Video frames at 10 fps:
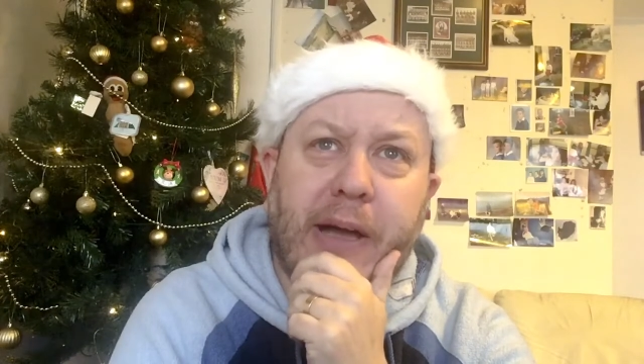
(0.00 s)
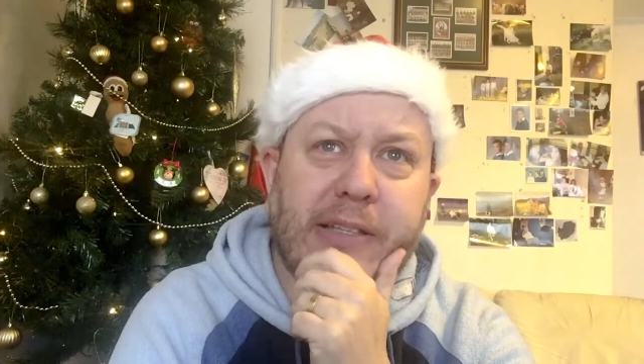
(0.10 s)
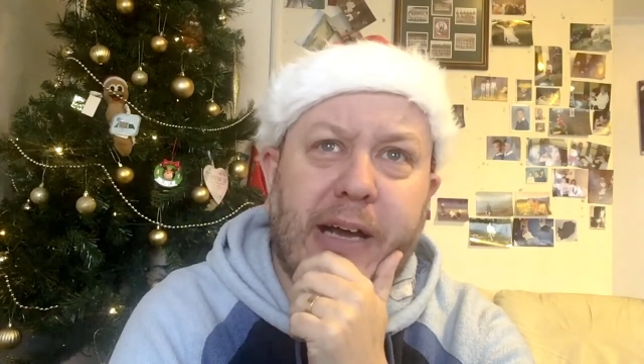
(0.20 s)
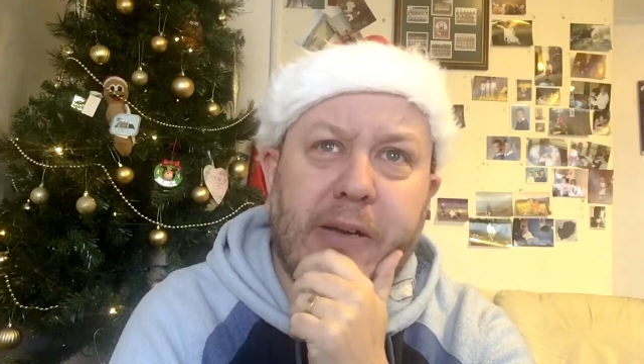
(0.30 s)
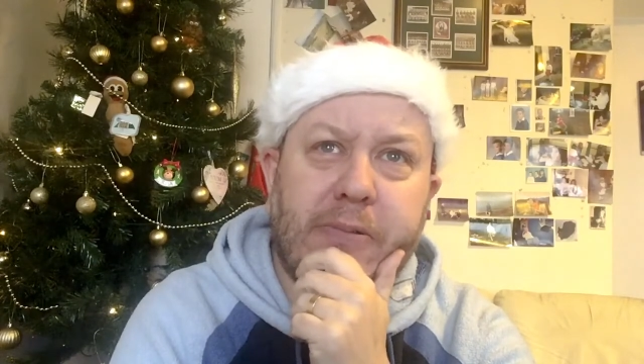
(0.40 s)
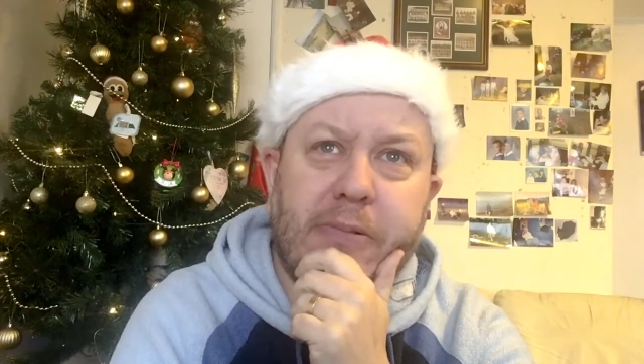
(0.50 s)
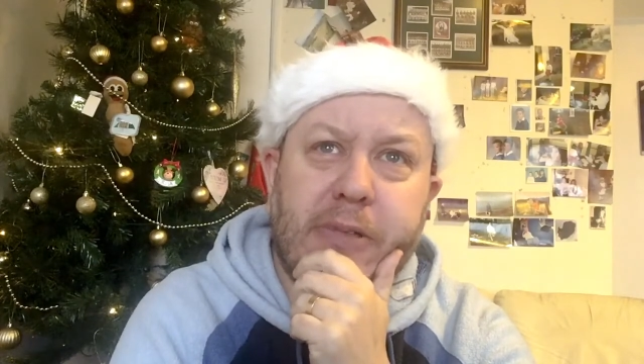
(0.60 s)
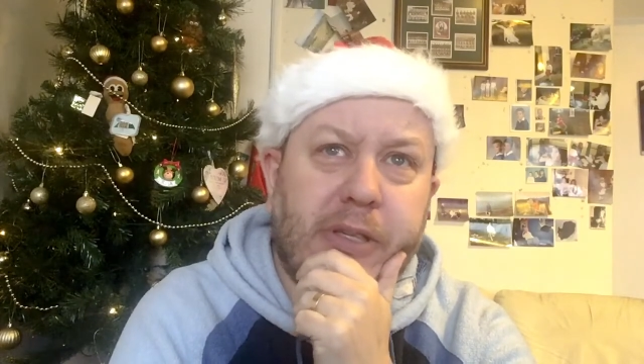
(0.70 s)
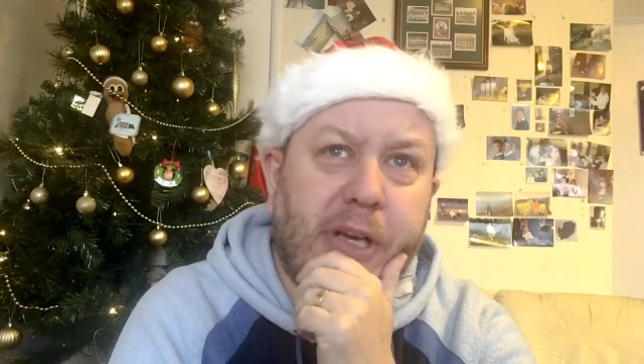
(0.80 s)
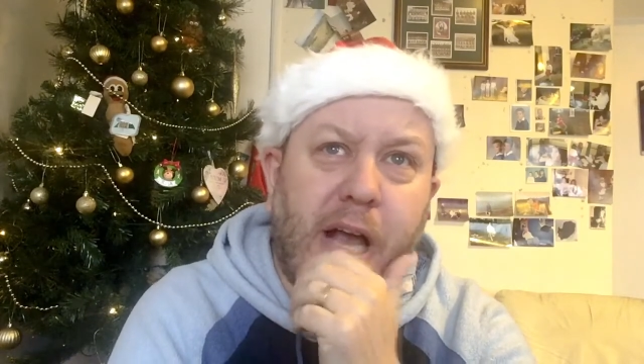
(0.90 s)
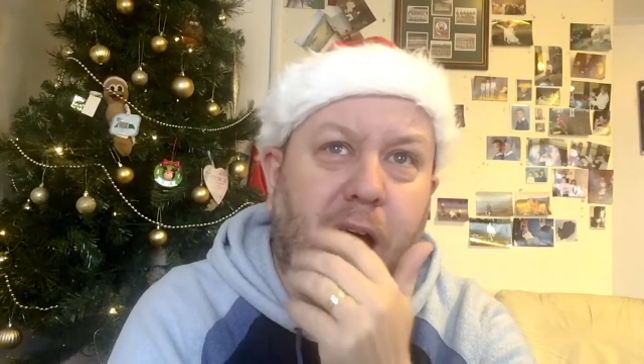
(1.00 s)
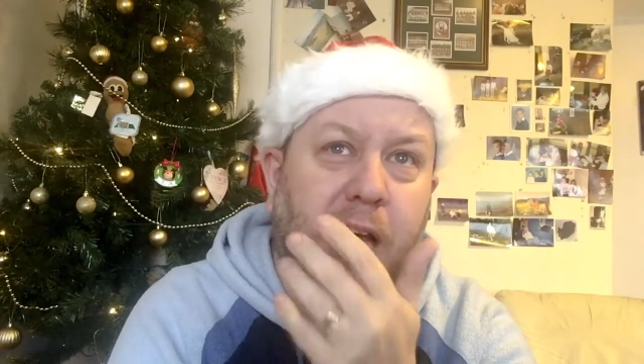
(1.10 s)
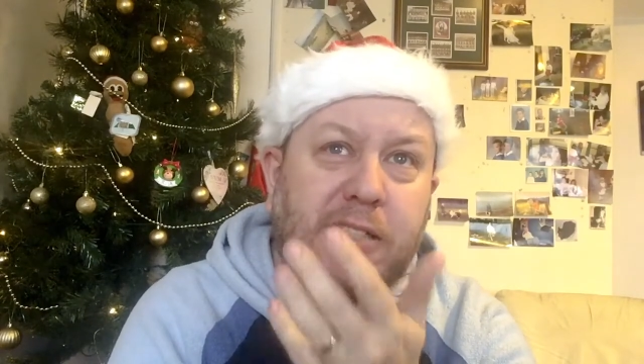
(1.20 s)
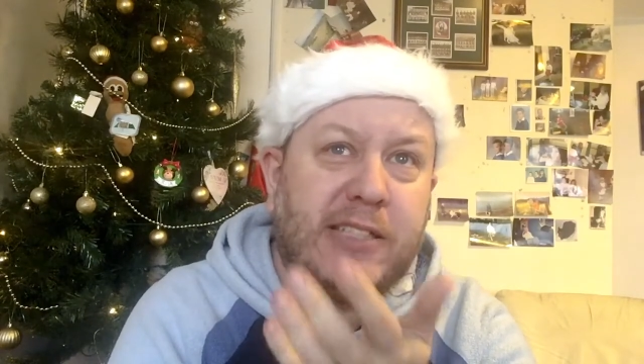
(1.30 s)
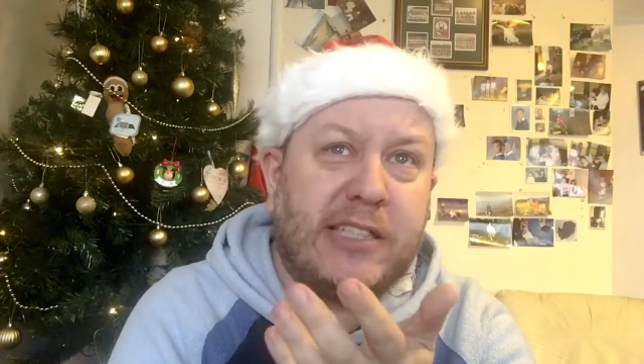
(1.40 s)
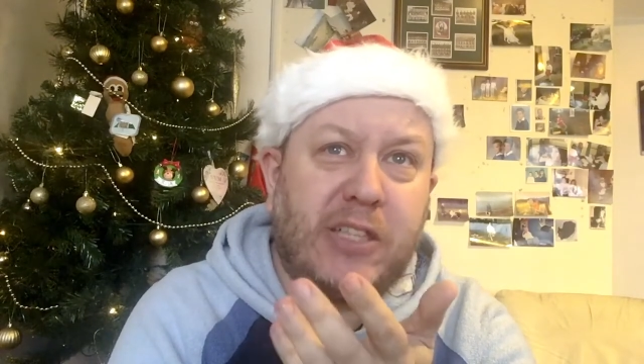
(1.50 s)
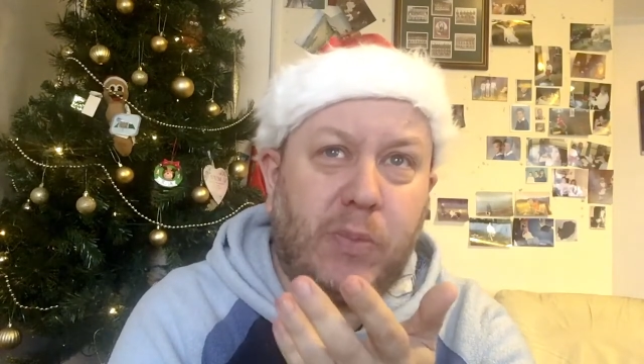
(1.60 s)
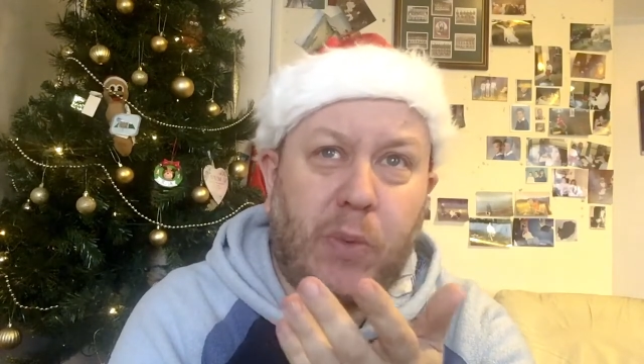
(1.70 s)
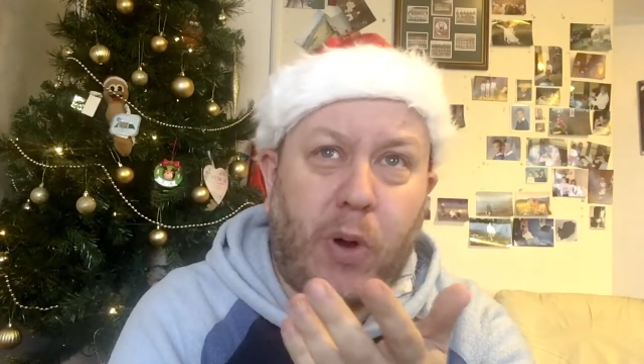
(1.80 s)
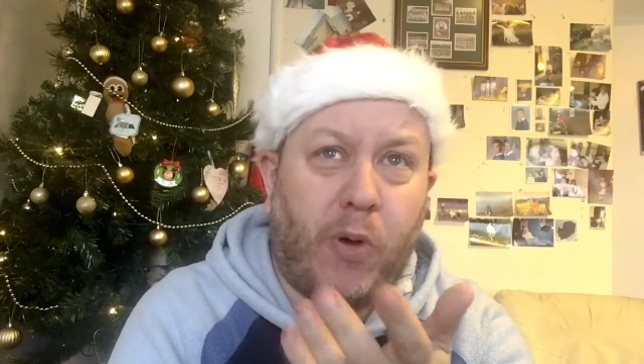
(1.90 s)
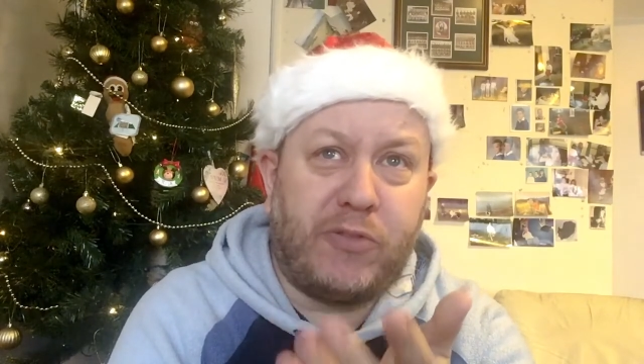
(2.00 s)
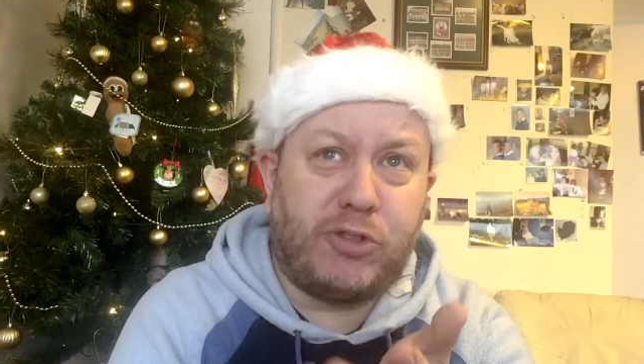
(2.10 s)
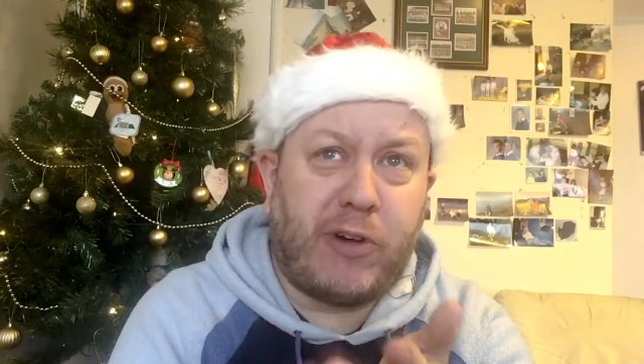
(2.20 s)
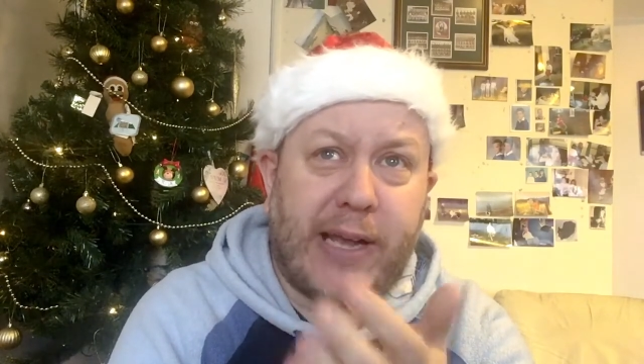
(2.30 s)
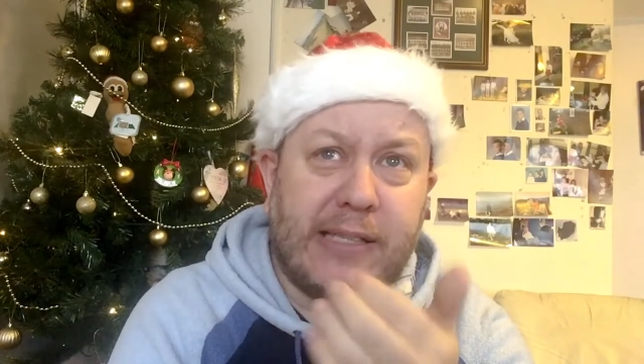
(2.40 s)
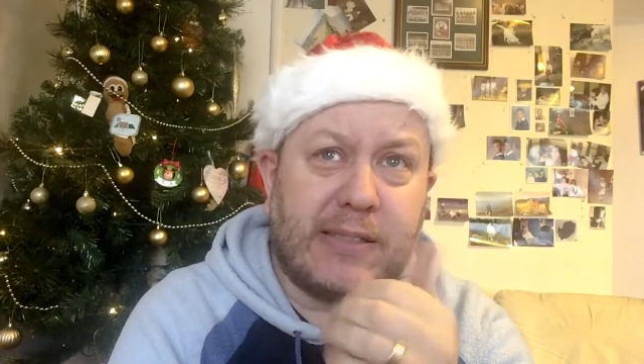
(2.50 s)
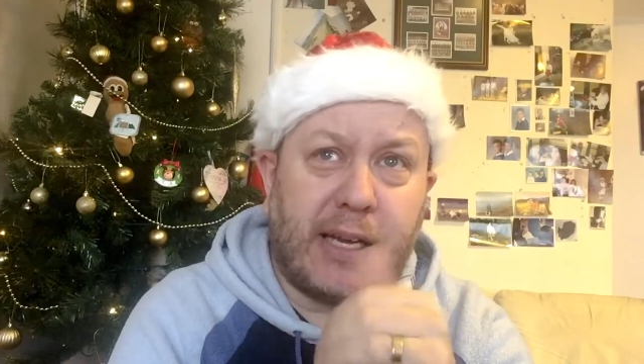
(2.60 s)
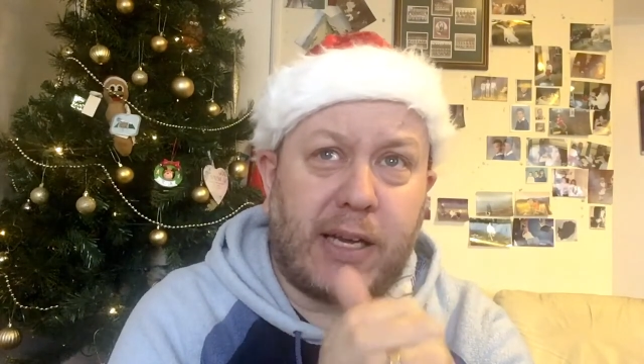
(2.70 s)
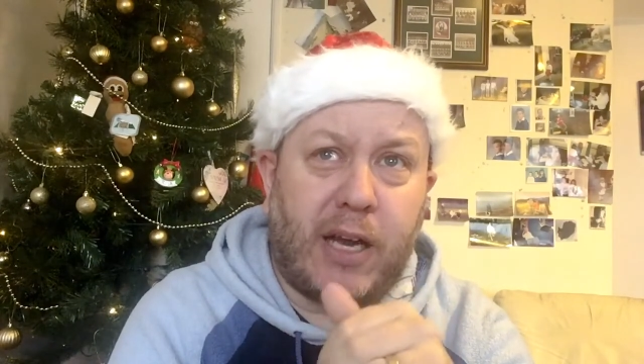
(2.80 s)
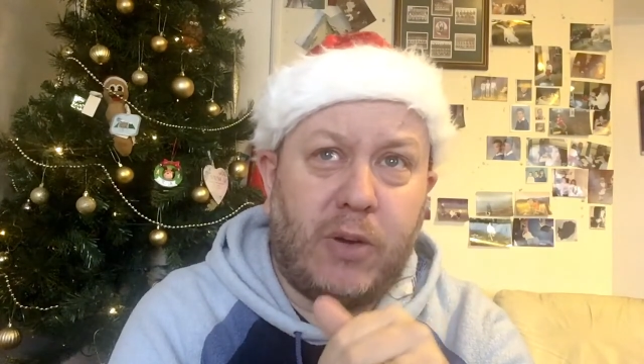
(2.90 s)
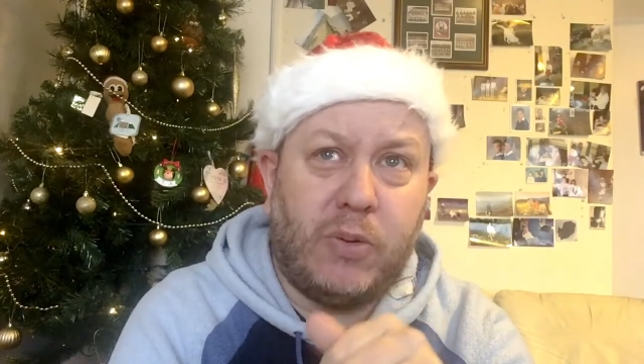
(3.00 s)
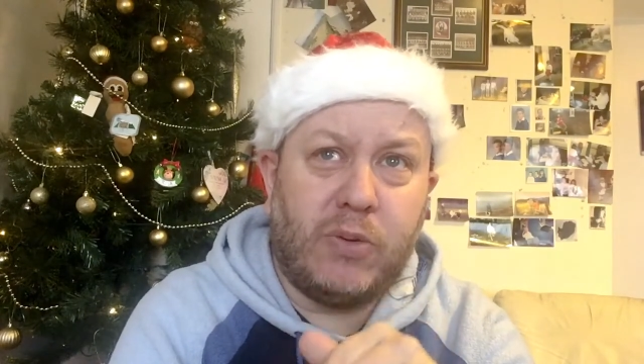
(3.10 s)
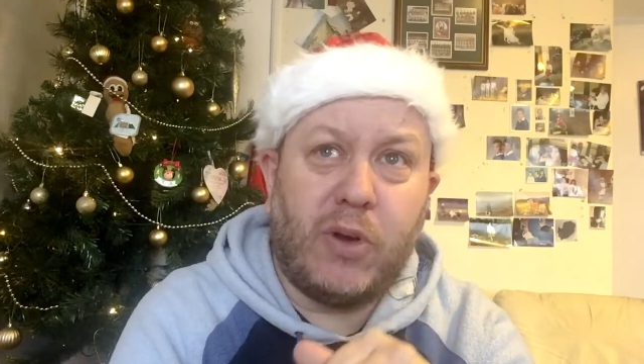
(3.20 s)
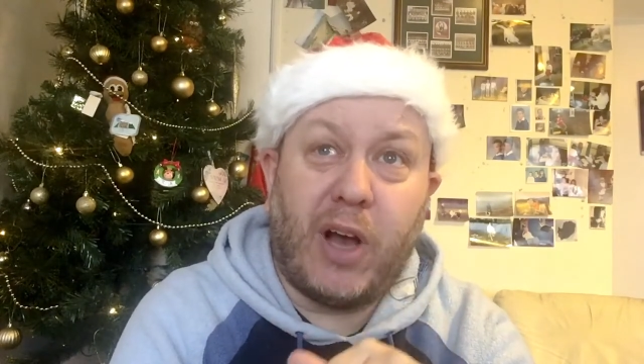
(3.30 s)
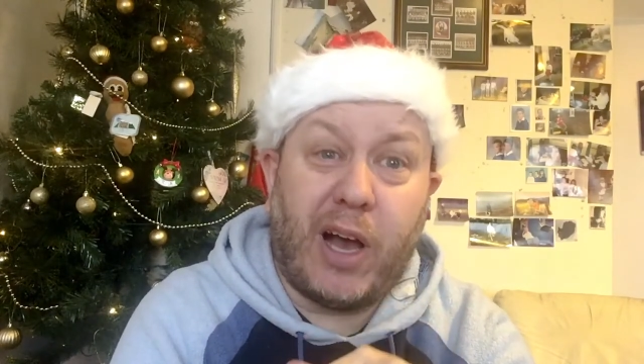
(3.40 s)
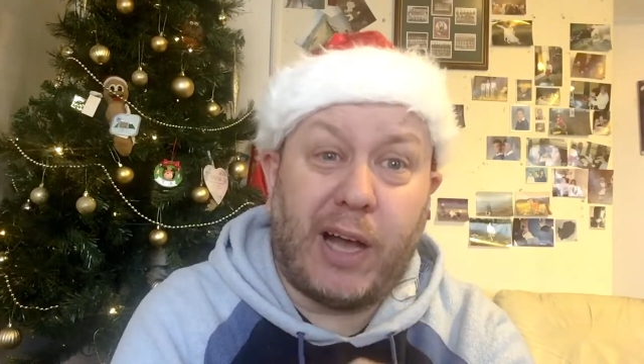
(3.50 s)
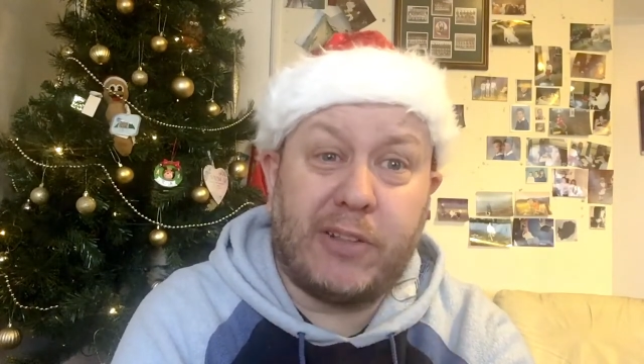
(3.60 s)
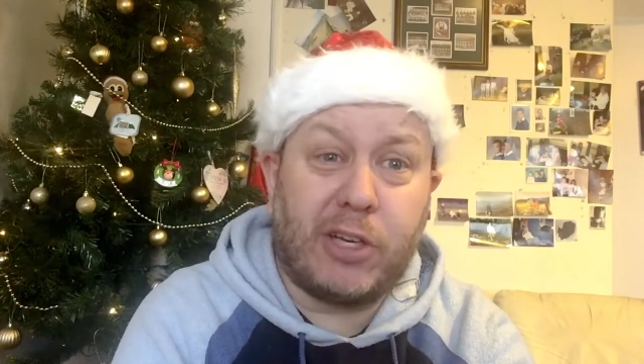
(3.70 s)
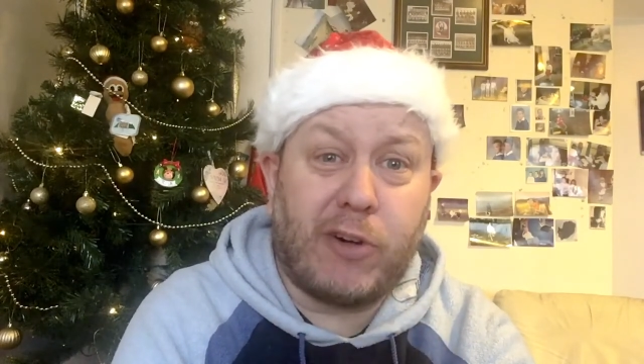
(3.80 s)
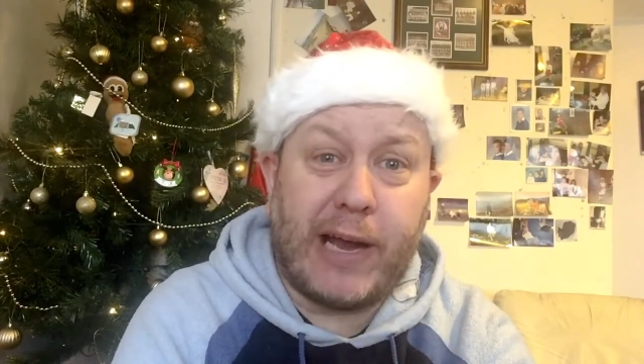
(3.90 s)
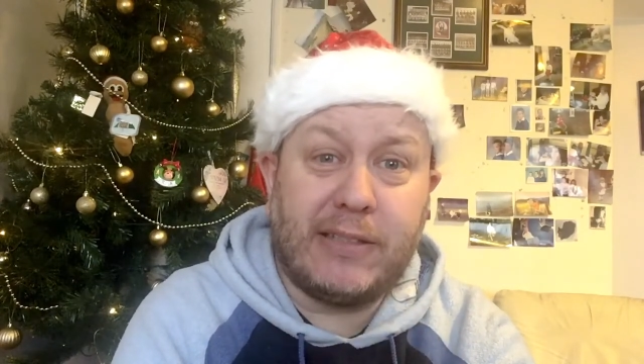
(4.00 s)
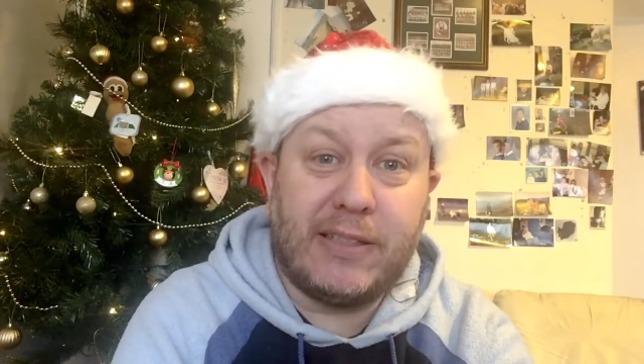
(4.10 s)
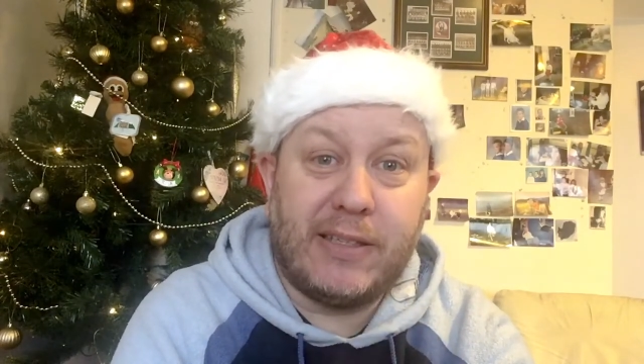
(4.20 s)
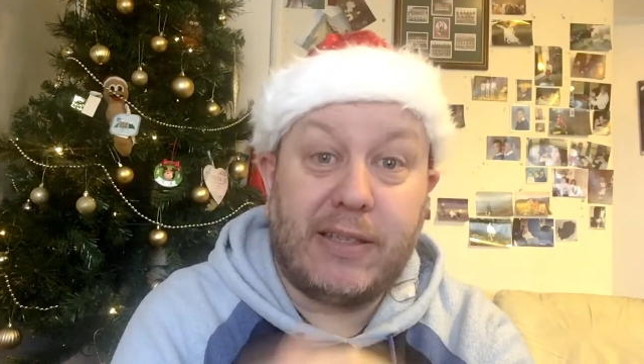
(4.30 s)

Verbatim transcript: I don't know, a system of trains that go underground?